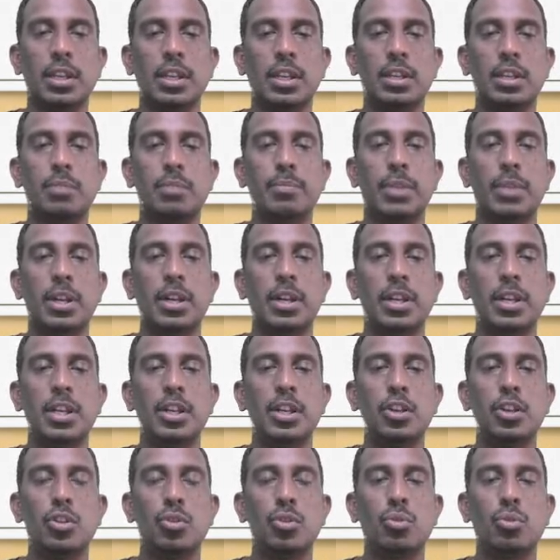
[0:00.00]
it may
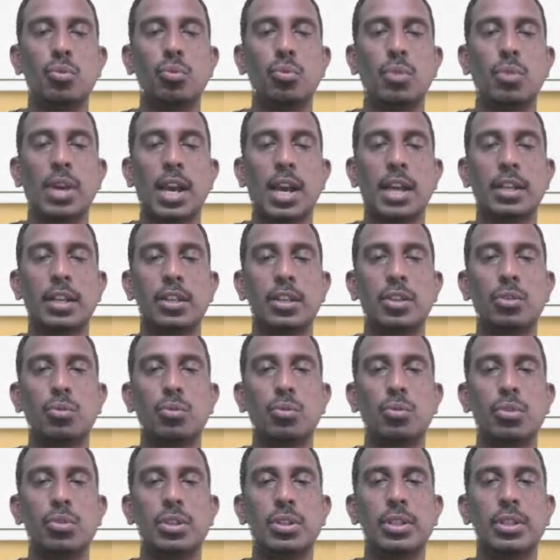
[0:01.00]
lead to
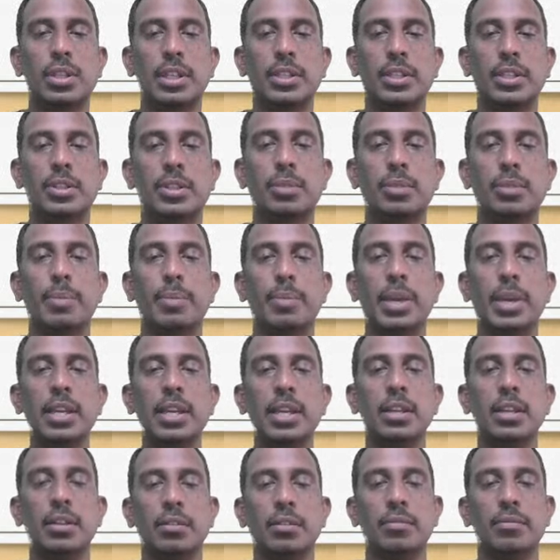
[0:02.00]
acute chest
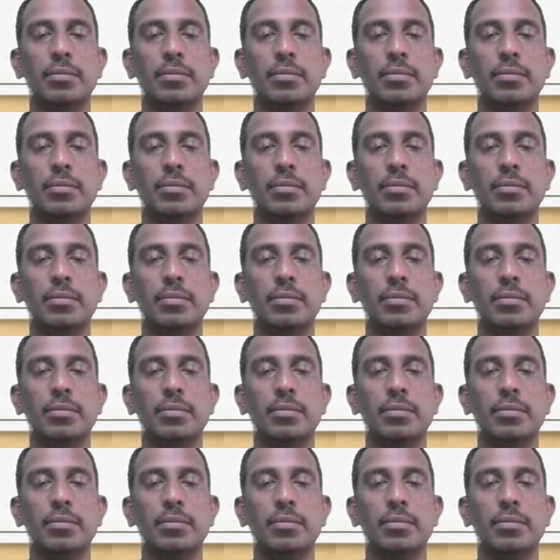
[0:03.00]
pain.